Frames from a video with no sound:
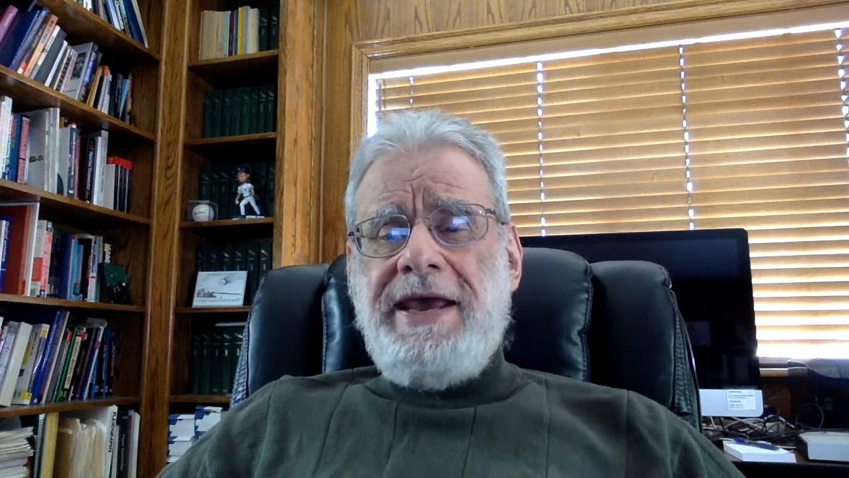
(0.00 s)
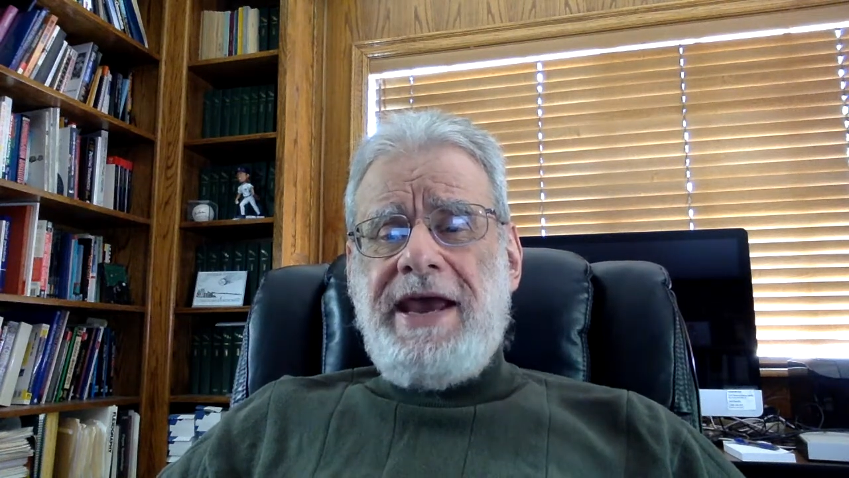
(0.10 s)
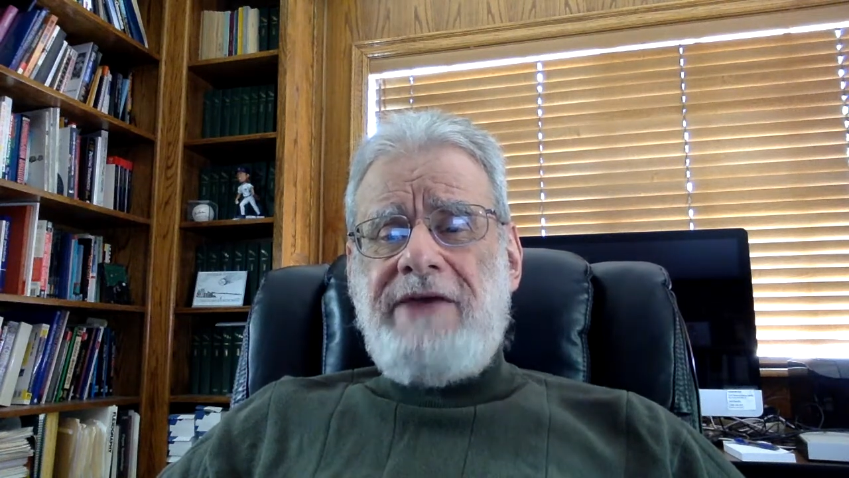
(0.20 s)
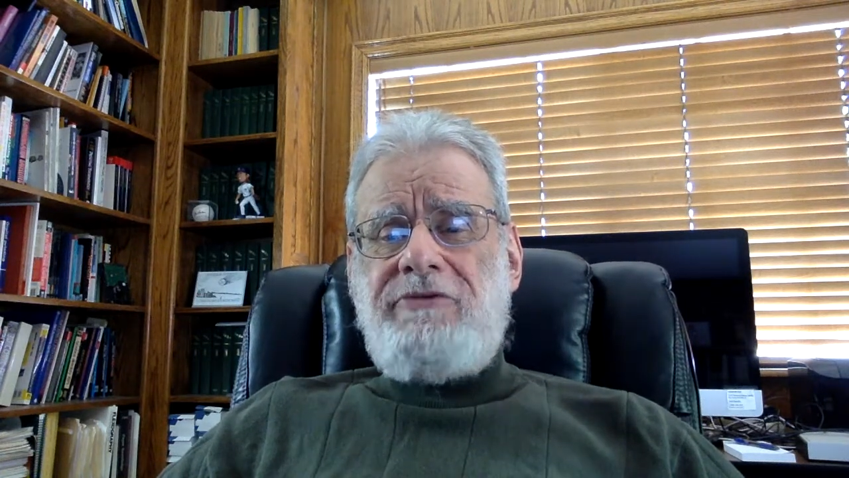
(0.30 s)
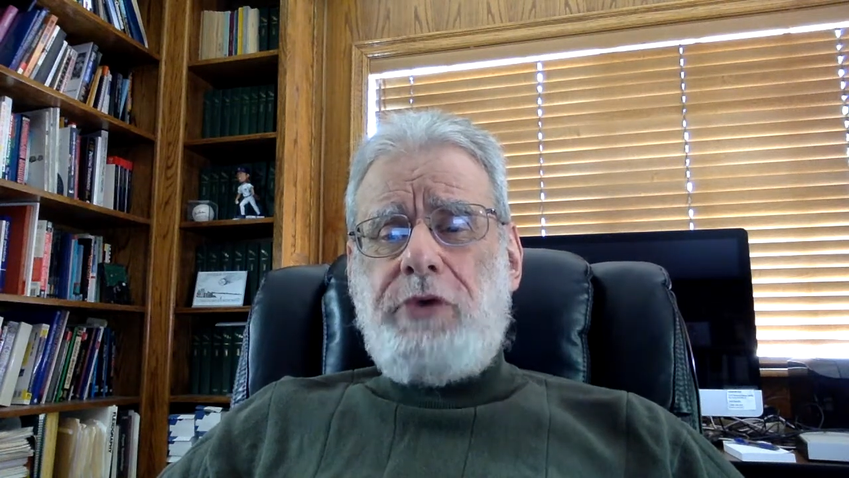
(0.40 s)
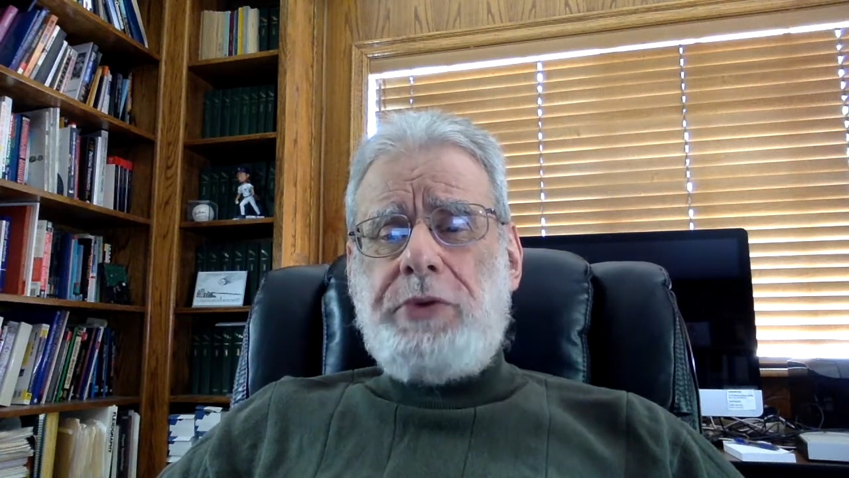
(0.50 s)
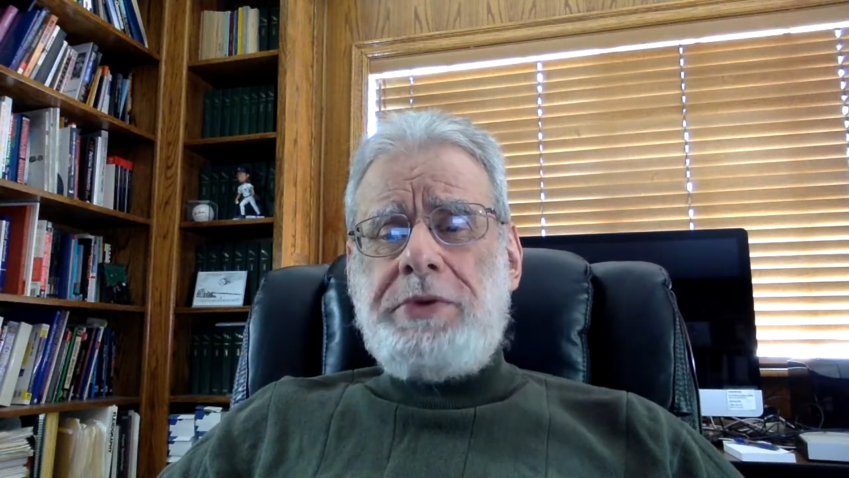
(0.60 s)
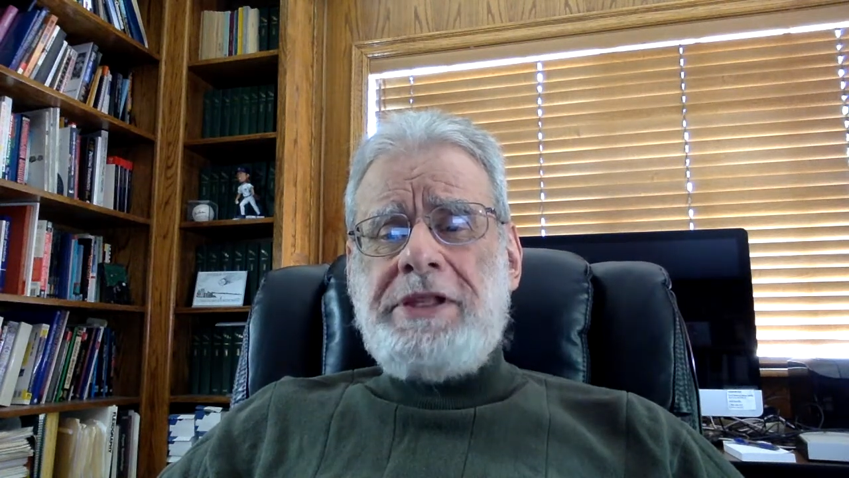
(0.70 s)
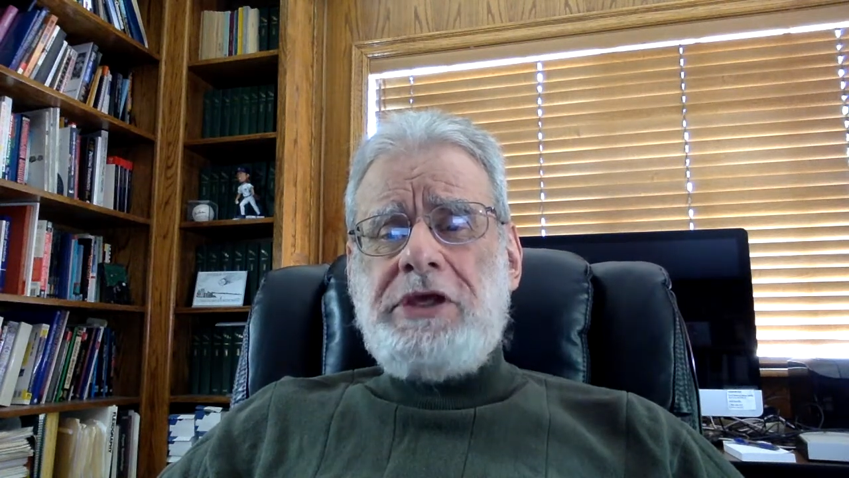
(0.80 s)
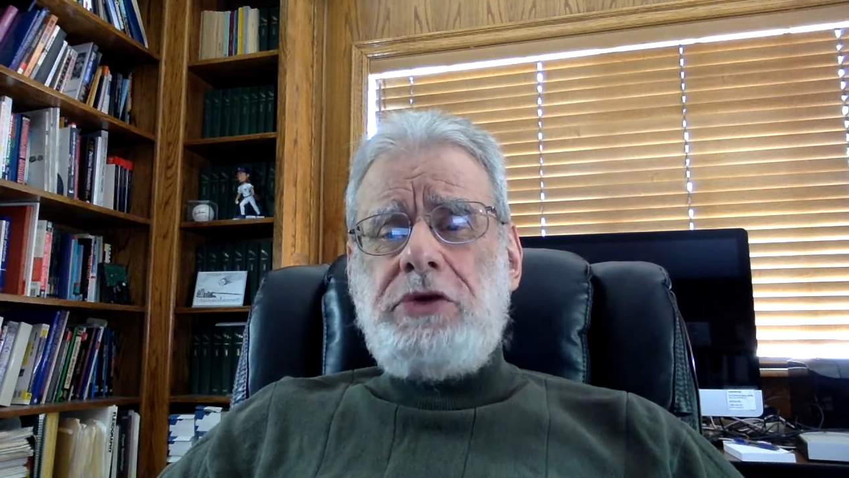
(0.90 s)
and
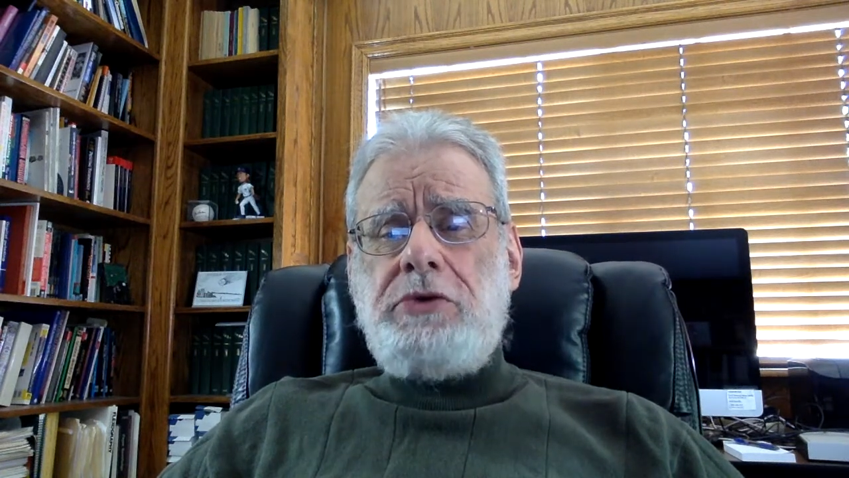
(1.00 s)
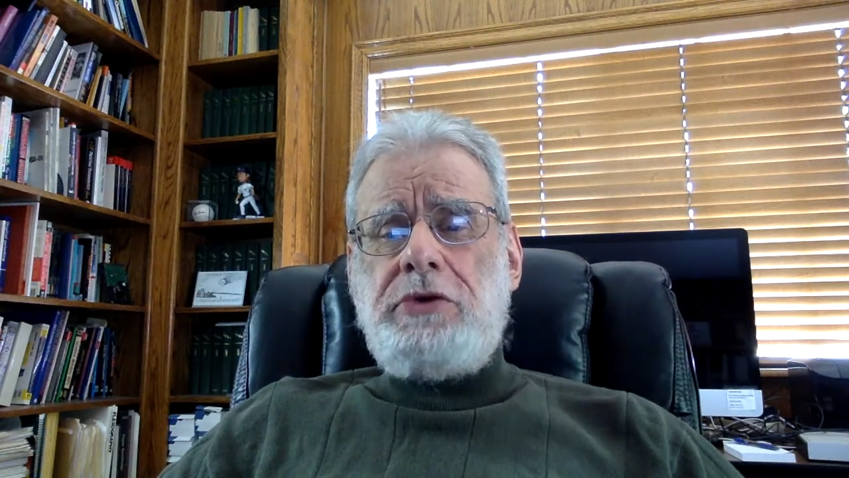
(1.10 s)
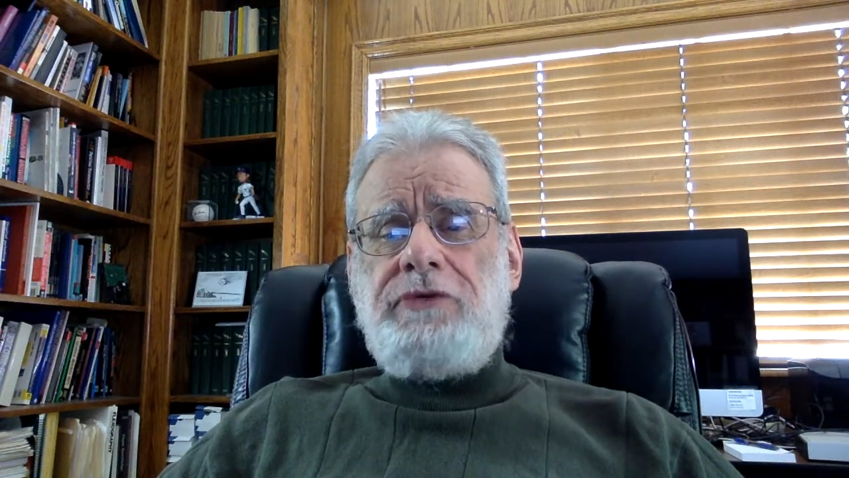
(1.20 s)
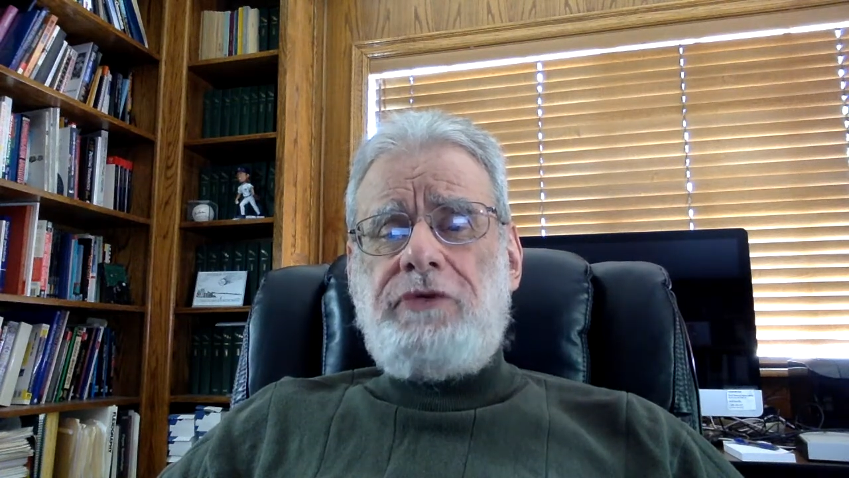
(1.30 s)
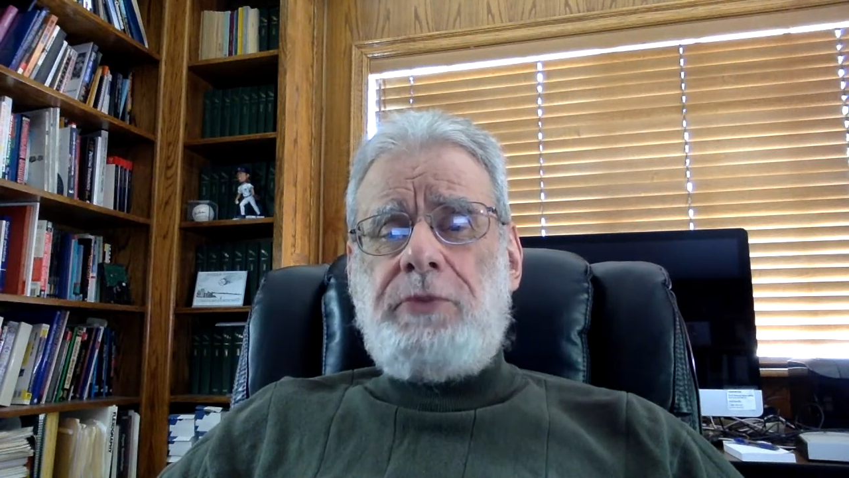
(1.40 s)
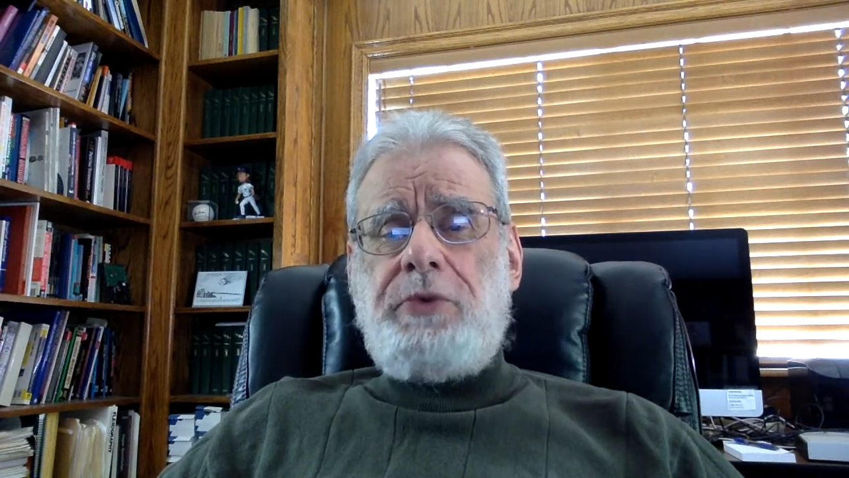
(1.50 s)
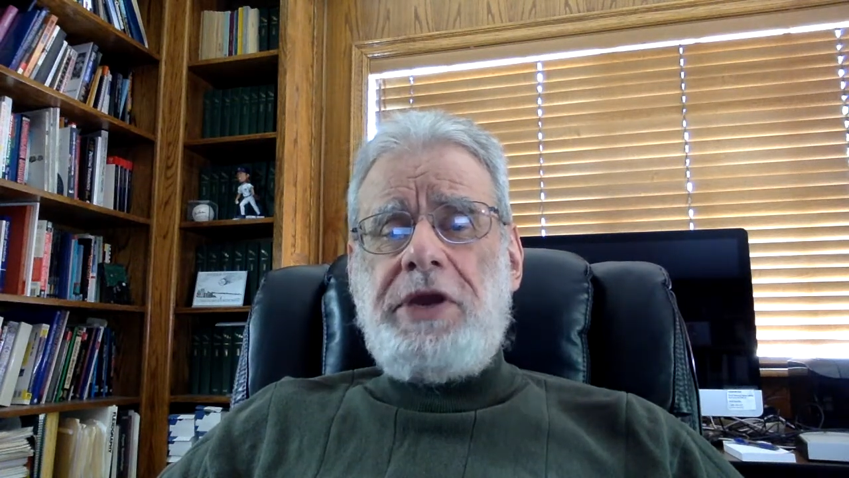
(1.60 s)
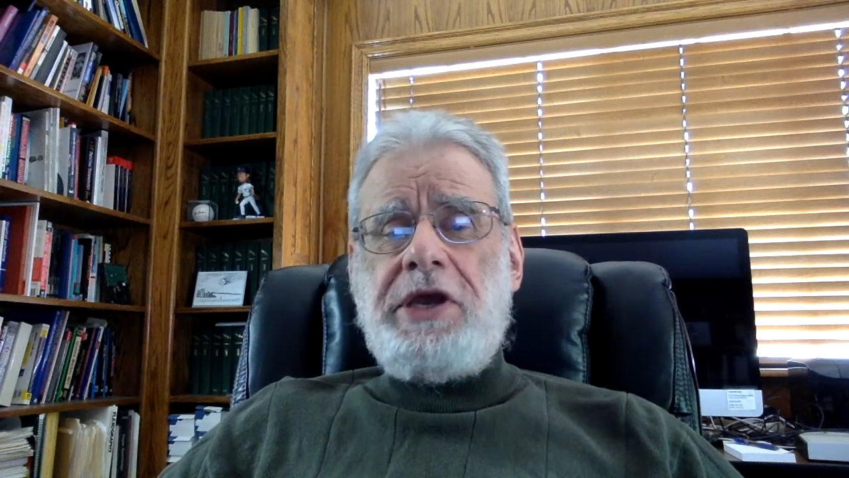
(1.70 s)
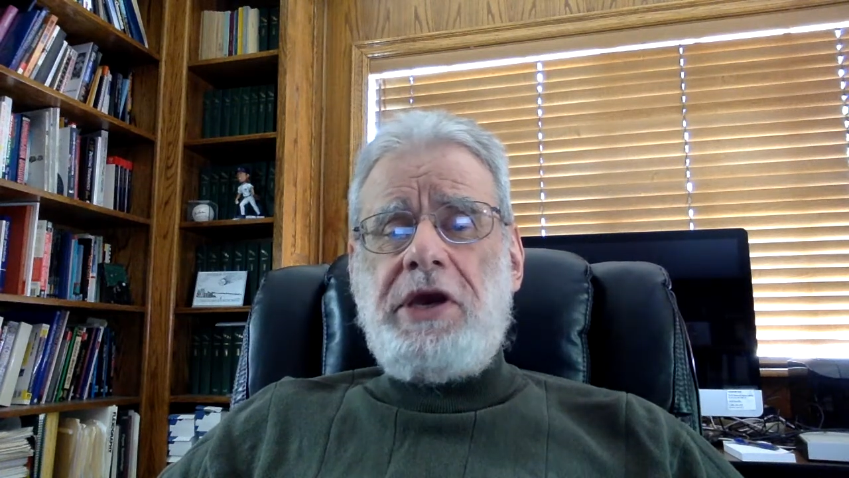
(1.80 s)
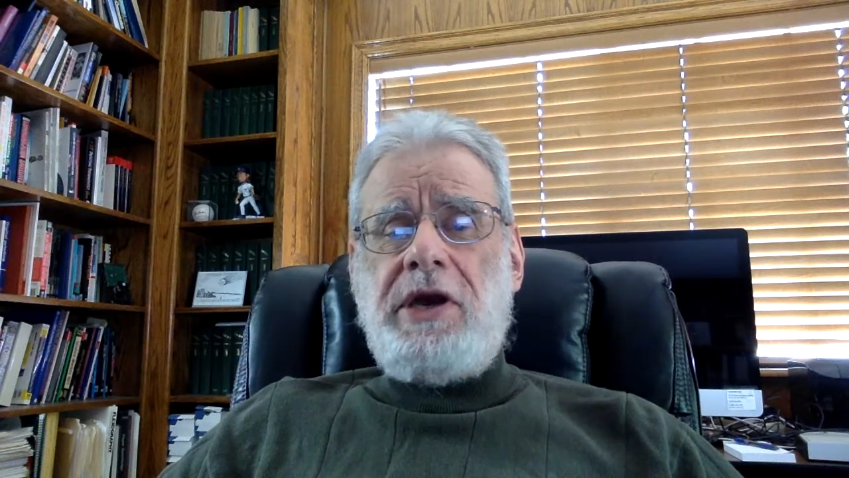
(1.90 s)
frequently used for
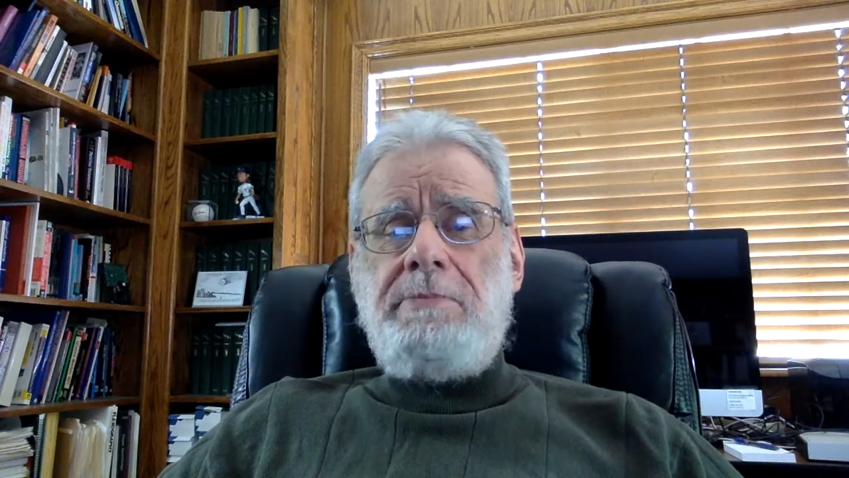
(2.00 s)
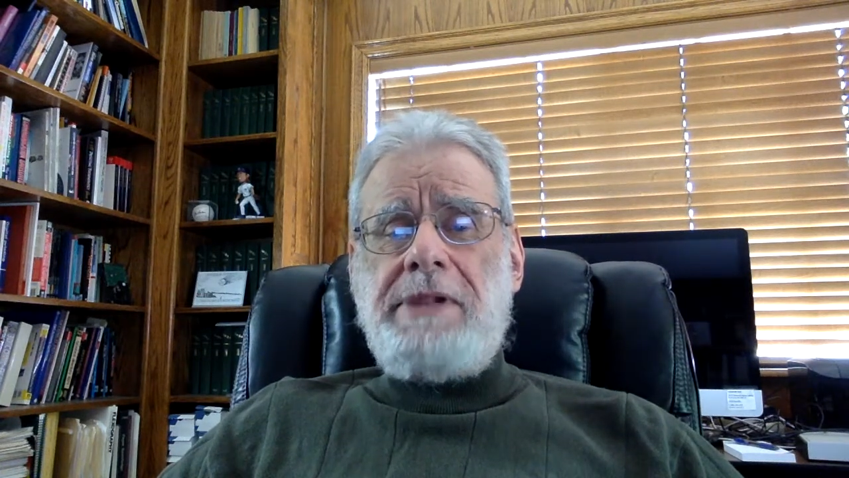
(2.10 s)
printing on